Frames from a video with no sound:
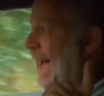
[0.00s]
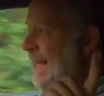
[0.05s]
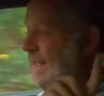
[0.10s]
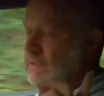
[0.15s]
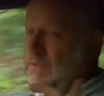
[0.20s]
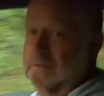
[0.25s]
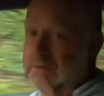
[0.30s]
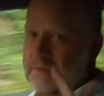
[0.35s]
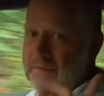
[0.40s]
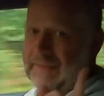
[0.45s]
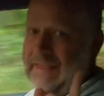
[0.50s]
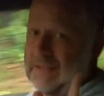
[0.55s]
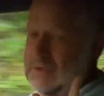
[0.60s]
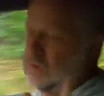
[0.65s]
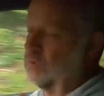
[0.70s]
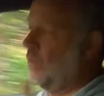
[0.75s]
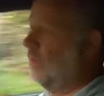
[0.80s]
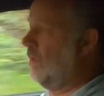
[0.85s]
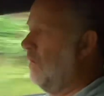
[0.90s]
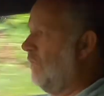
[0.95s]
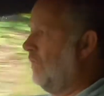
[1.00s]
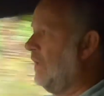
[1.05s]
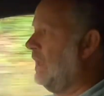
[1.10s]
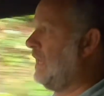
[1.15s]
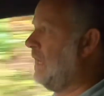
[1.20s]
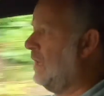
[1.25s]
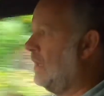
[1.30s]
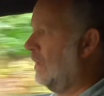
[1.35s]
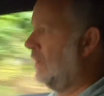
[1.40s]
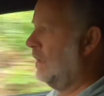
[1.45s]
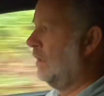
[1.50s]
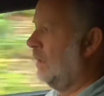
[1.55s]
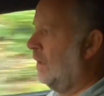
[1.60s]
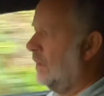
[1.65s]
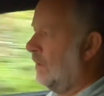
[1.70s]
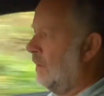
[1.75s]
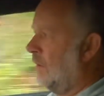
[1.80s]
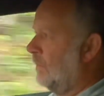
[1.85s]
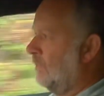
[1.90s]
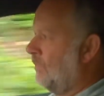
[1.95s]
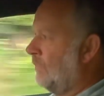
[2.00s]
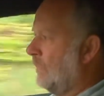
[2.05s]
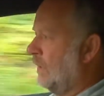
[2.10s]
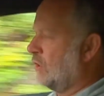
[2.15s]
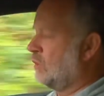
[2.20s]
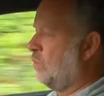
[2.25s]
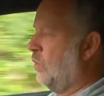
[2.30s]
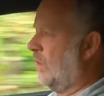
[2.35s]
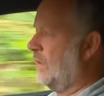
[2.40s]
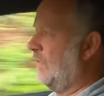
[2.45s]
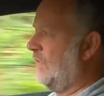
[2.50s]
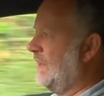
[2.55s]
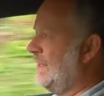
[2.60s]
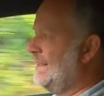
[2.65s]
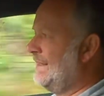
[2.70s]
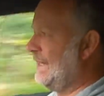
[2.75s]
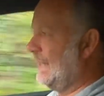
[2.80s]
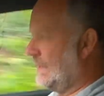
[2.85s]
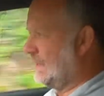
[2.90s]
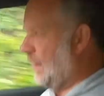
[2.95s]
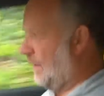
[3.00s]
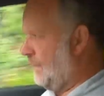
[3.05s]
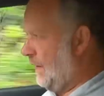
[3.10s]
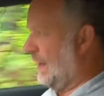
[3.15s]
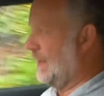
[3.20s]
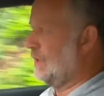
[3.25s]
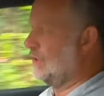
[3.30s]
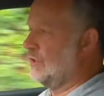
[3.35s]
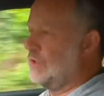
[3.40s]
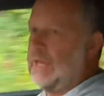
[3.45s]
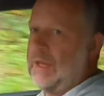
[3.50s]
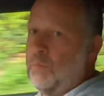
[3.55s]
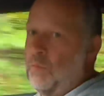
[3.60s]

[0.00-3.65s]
hasn't, and that's one of the disadvantages of the